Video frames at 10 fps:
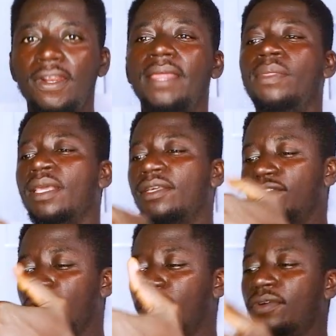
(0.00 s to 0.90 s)
All right,
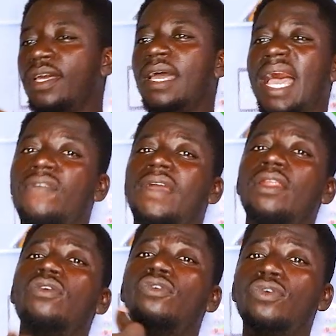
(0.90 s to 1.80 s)
so if you are
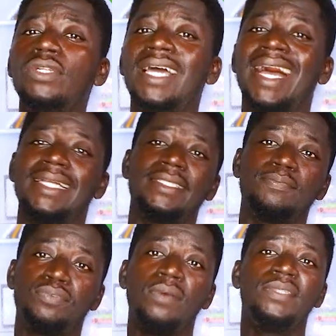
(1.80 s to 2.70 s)
not good at
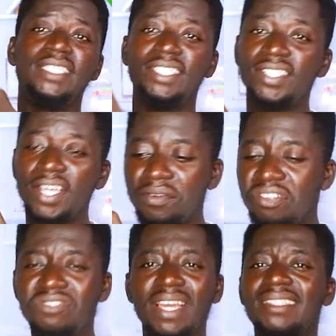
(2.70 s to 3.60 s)
prompt engineering,
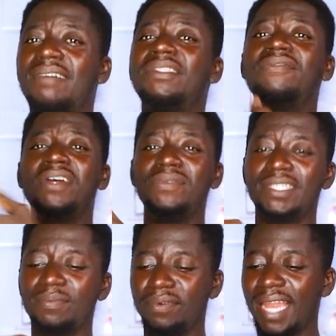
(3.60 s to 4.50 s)
you write something very
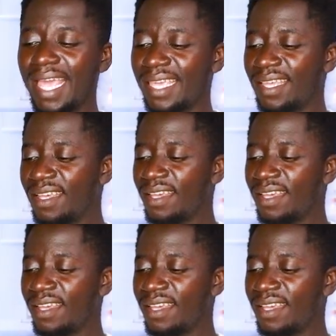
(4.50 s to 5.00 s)
simple like